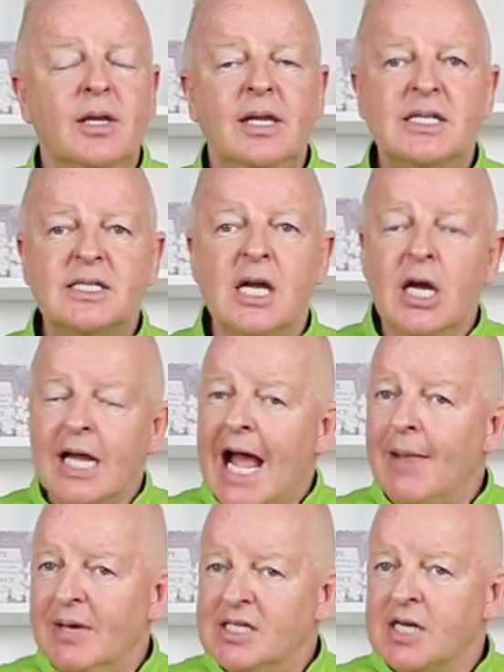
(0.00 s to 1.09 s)
but this
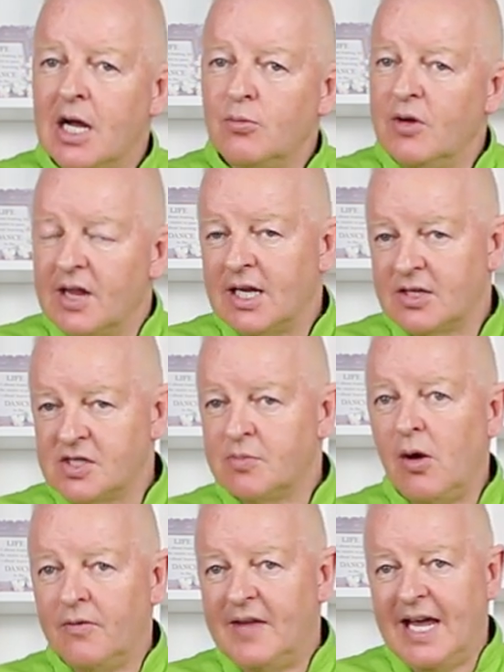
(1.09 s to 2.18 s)
can be done with little
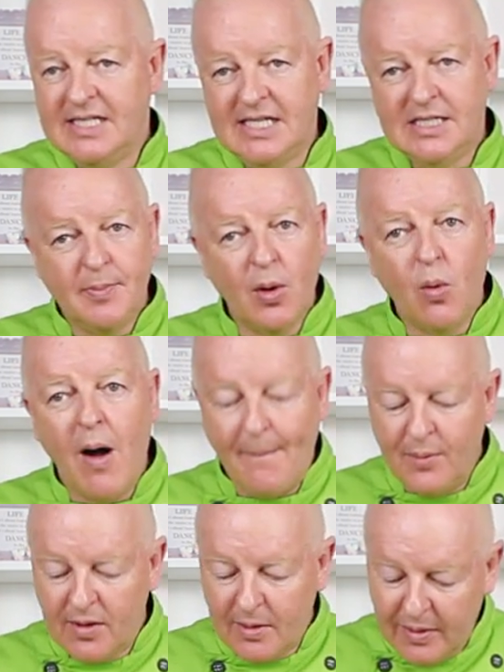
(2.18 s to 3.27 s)
small daisies built
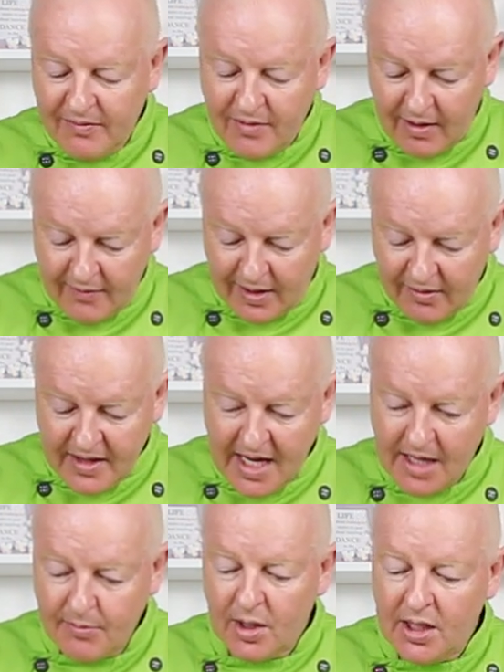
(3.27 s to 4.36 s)
up, but they'd be very, very
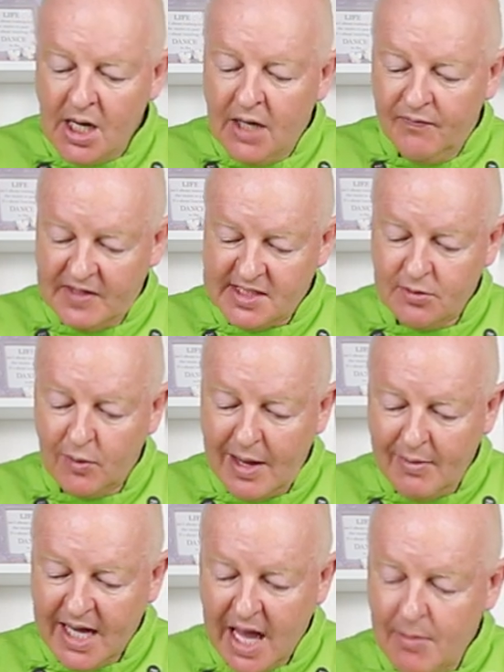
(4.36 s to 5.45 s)
thin. But this is a
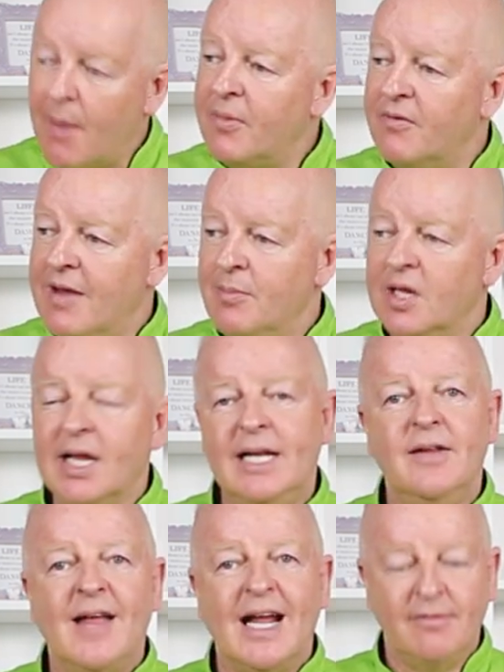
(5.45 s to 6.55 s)
way we came up of
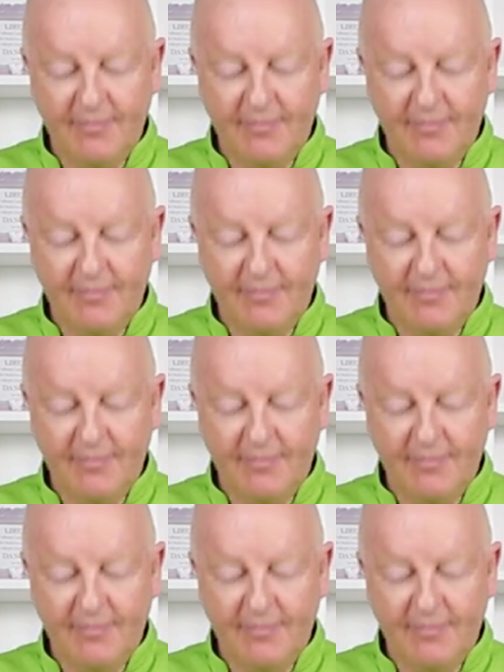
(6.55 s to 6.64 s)
emulating that